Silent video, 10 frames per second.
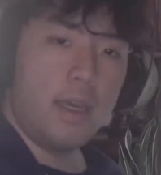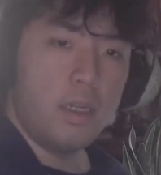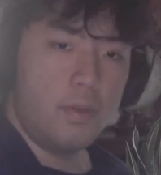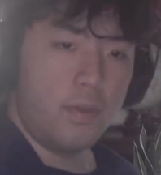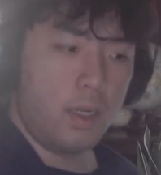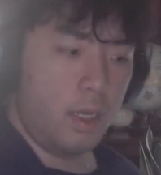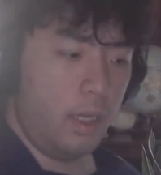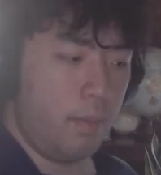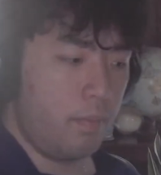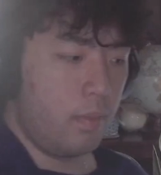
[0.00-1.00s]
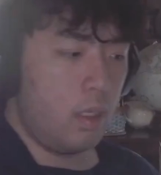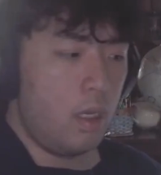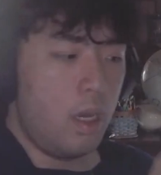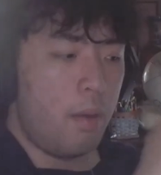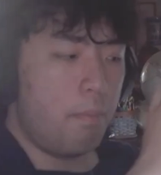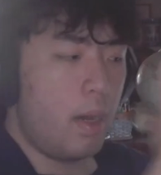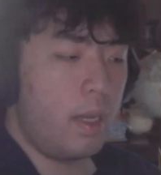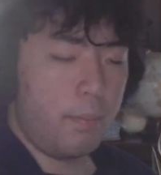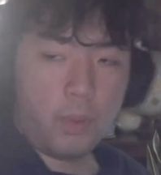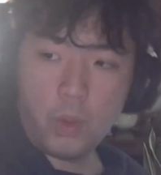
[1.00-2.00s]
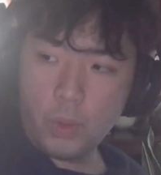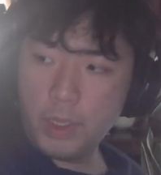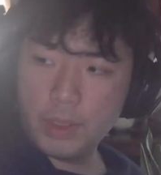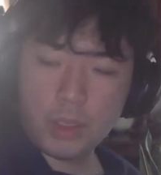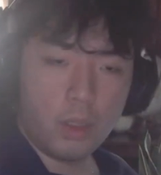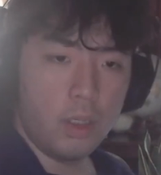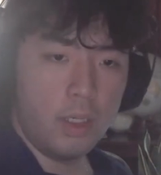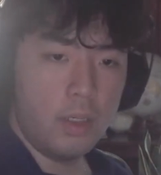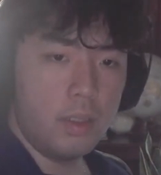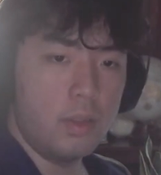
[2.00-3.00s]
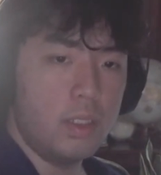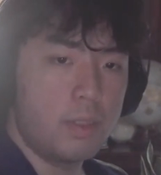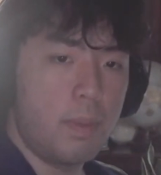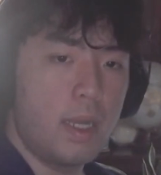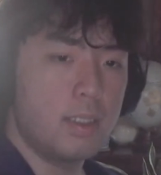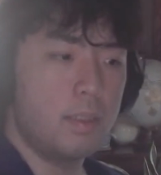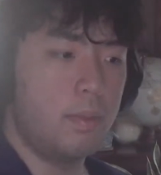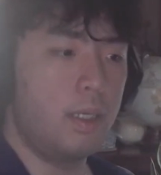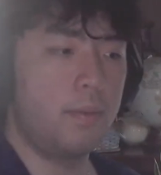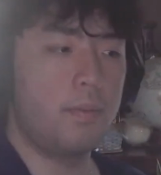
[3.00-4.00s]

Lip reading: enough clients. My employees aren't respecting me.